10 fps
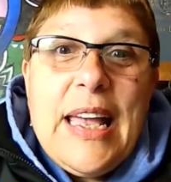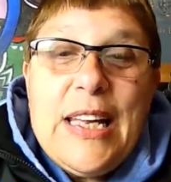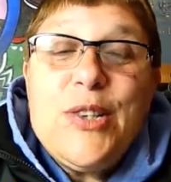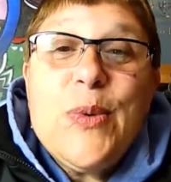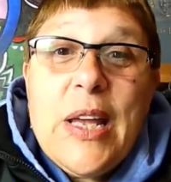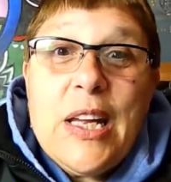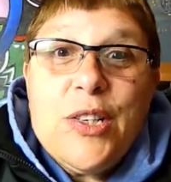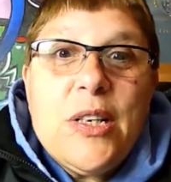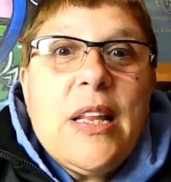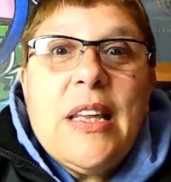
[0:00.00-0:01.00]
into a
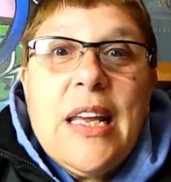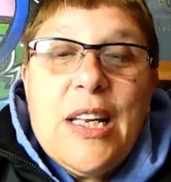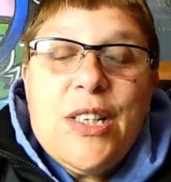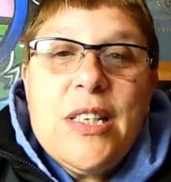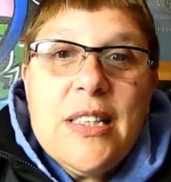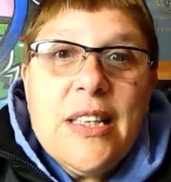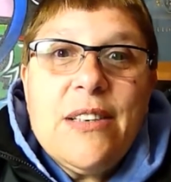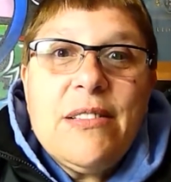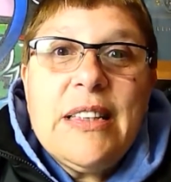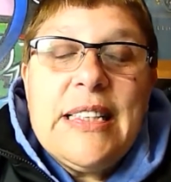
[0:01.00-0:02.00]
kitchen, and the kitchen is
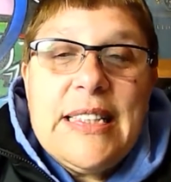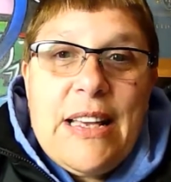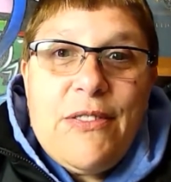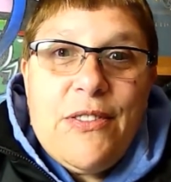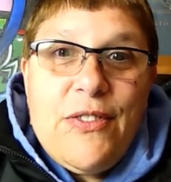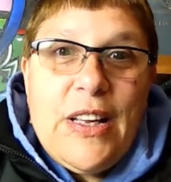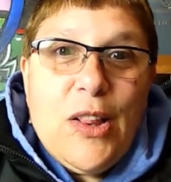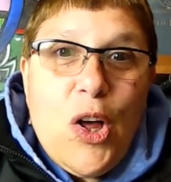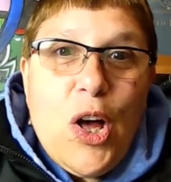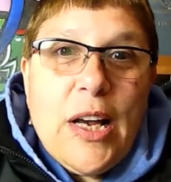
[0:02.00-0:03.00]
literally 7 feet
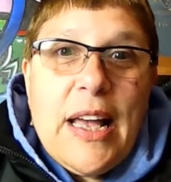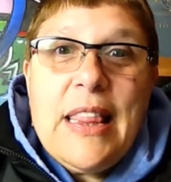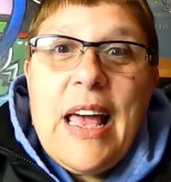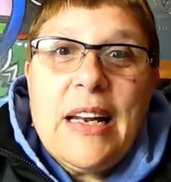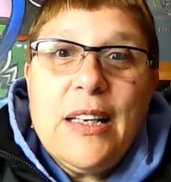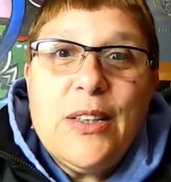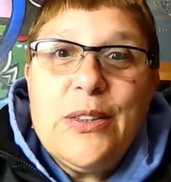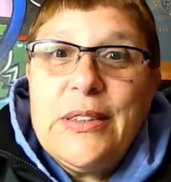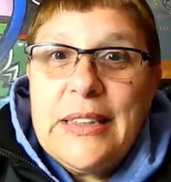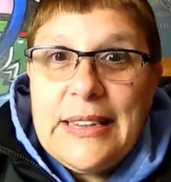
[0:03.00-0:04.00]
long, and that
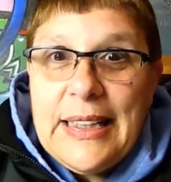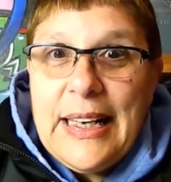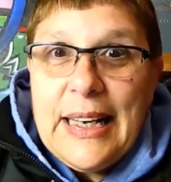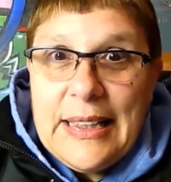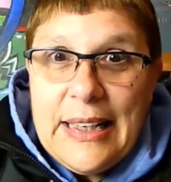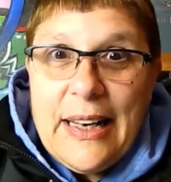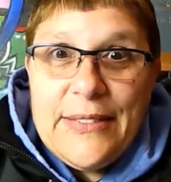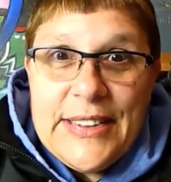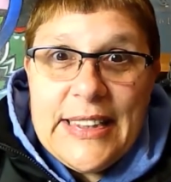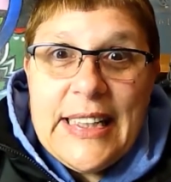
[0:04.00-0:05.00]
includes a sink and an
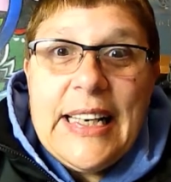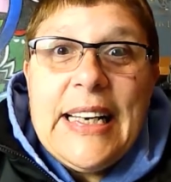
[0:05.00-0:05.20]
oven.